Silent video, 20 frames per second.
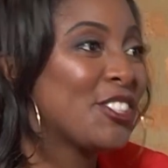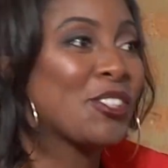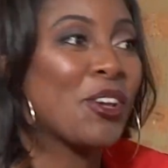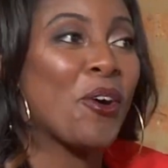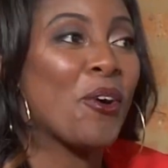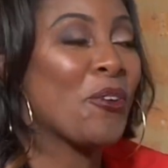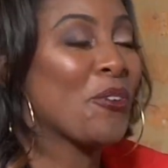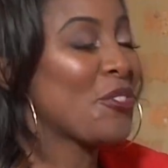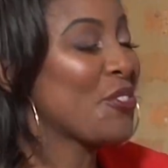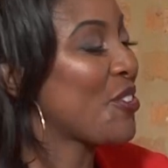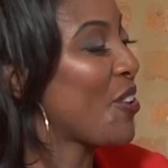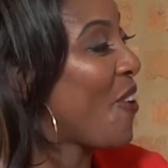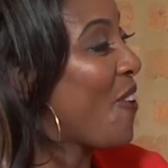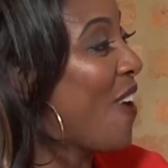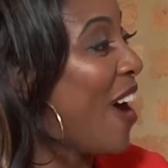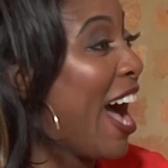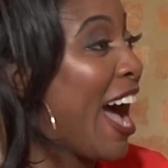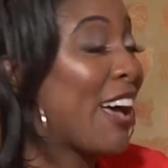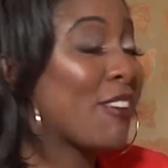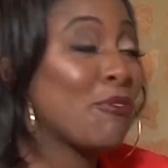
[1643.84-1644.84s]
So
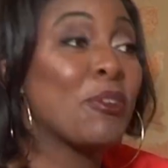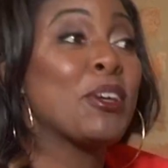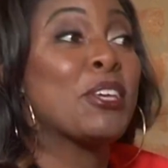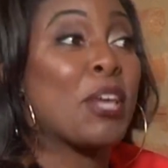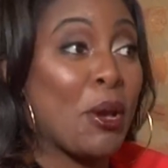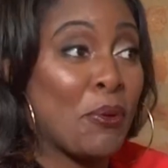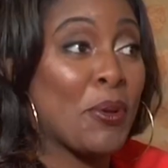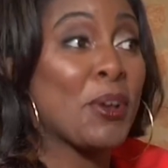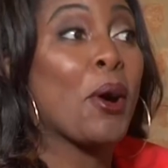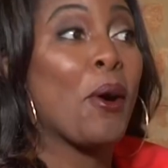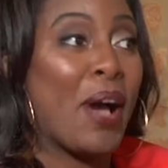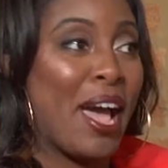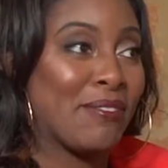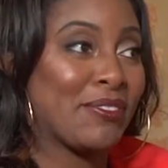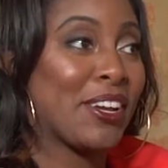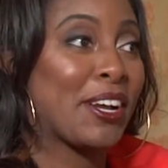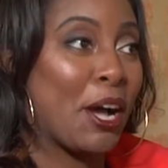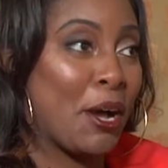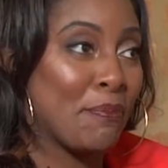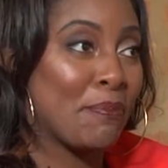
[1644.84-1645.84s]
we're gonna
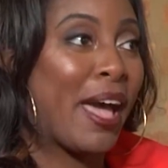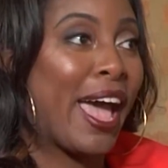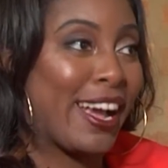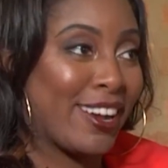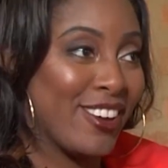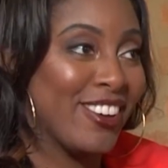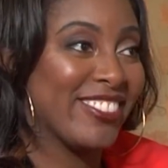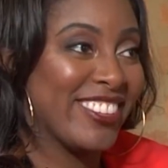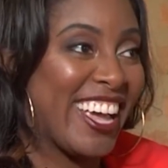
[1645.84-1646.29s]
have to come back on